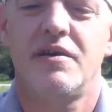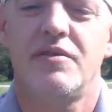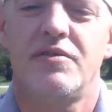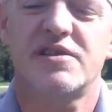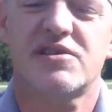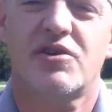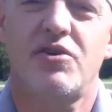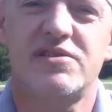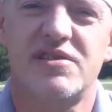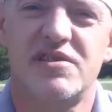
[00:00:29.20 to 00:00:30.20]
This
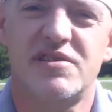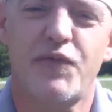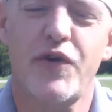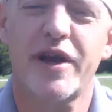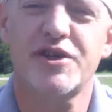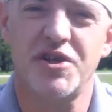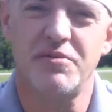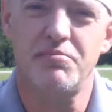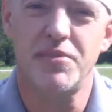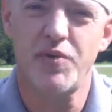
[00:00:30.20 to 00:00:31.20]
causes friction
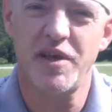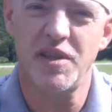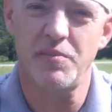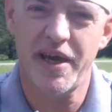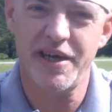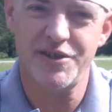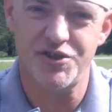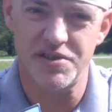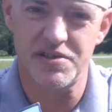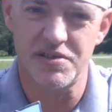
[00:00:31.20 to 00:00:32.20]
between the pages,
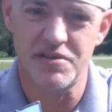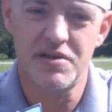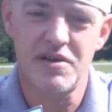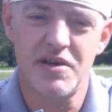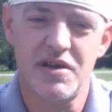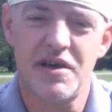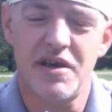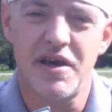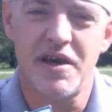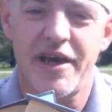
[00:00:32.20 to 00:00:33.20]

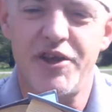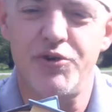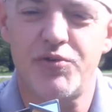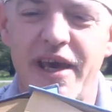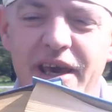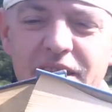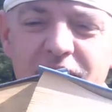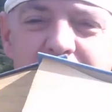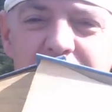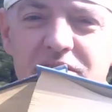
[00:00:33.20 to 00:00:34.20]
and you
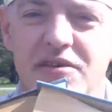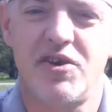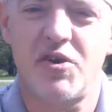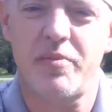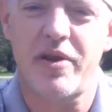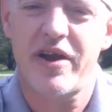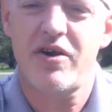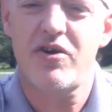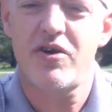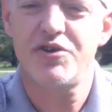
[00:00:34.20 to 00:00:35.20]
cannot, no matter how
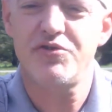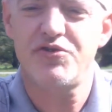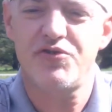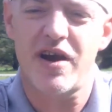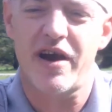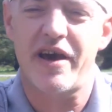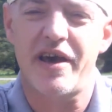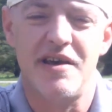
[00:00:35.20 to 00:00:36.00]
hard you try,